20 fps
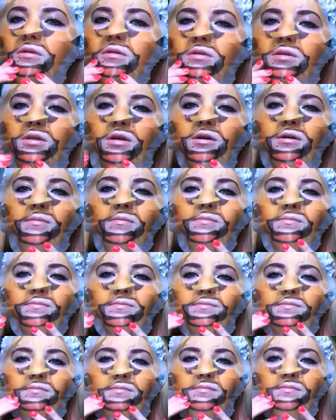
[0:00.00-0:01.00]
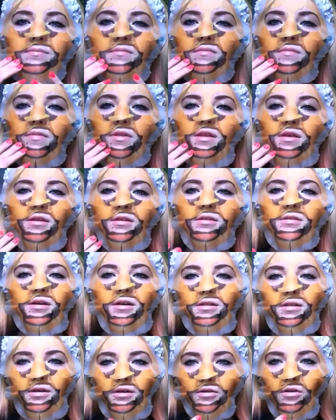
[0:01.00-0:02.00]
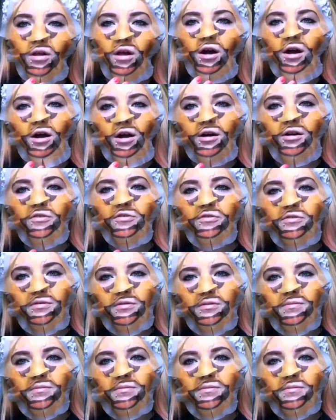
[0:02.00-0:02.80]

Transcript: So it's, um, a little off.